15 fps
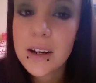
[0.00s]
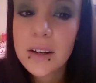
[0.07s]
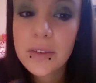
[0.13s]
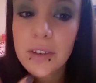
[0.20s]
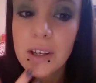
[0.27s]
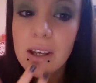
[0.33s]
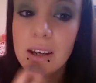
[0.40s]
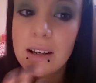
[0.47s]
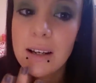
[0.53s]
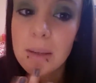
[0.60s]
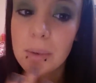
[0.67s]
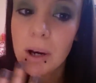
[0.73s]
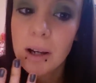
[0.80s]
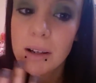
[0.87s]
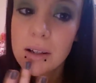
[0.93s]
I don't think any
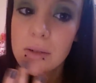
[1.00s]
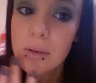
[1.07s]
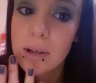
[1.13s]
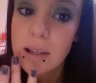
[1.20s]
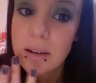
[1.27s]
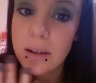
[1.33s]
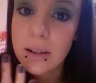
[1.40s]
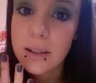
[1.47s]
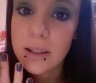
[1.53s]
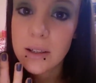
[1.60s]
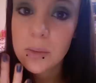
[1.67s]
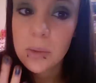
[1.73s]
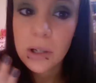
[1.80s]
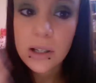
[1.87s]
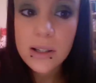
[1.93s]
lip colour is really
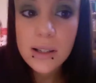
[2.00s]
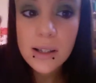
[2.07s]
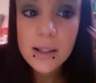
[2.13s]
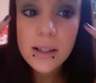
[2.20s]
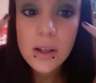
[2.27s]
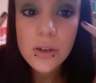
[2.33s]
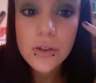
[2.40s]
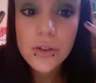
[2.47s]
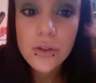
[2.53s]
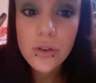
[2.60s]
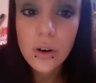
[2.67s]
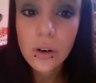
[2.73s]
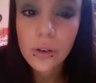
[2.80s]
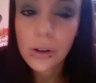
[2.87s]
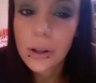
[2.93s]
needed because it's so
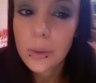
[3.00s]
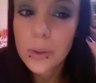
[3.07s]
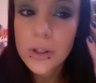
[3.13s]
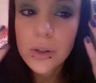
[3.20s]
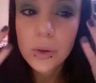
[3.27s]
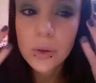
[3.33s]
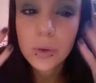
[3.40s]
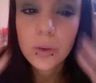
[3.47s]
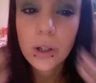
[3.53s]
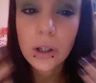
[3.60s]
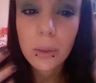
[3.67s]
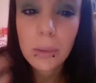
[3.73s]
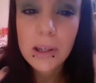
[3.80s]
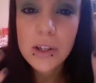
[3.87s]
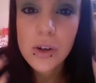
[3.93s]
strong it would sort of
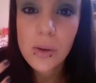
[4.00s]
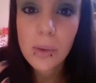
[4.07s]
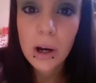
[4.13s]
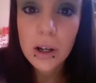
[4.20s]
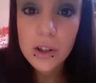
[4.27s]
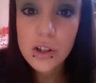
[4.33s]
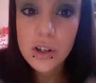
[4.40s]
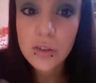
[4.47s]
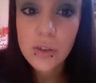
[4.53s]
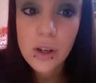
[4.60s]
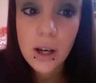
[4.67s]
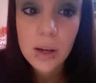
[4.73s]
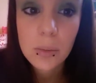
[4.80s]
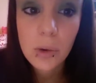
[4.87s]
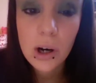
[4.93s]
look a bit too much if
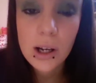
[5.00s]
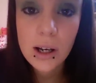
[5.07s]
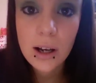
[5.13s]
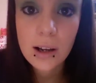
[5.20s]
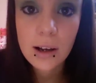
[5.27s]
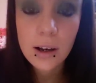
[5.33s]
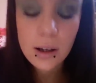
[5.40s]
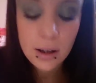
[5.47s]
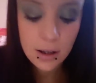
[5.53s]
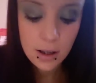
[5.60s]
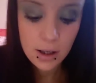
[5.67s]
you had a bright colour.